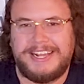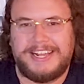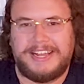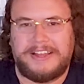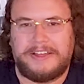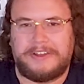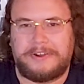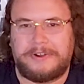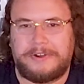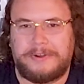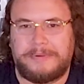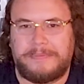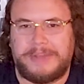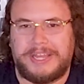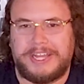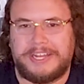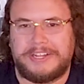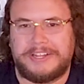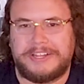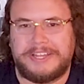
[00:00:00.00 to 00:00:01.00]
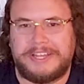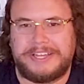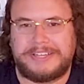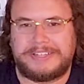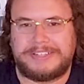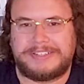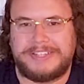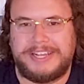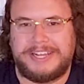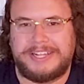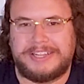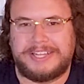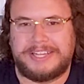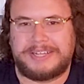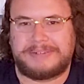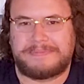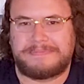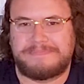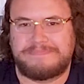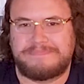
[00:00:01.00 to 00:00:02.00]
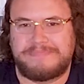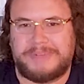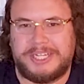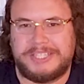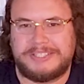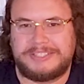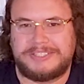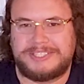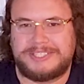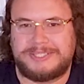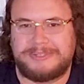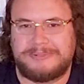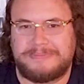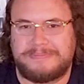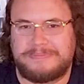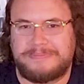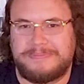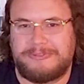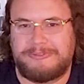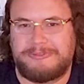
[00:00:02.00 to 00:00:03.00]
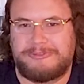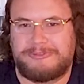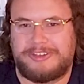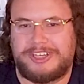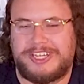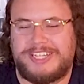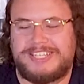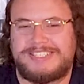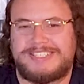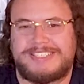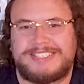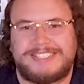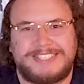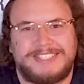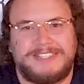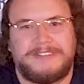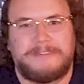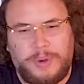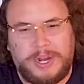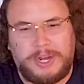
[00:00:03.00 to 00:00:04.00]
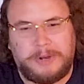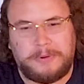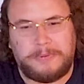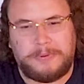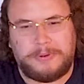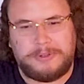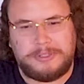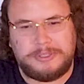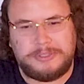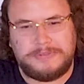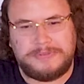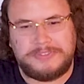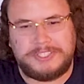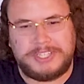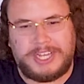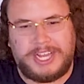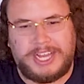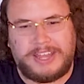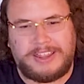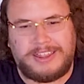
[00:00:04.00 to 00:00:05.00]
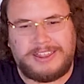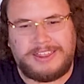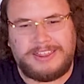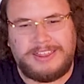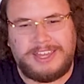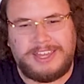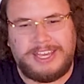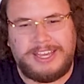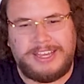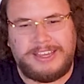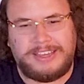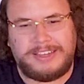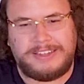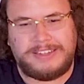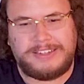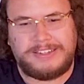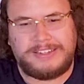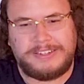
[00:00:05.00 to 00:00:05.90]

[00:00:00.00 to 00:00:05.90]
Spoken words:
don't know, man. I like monster movies. Werewolves, I think,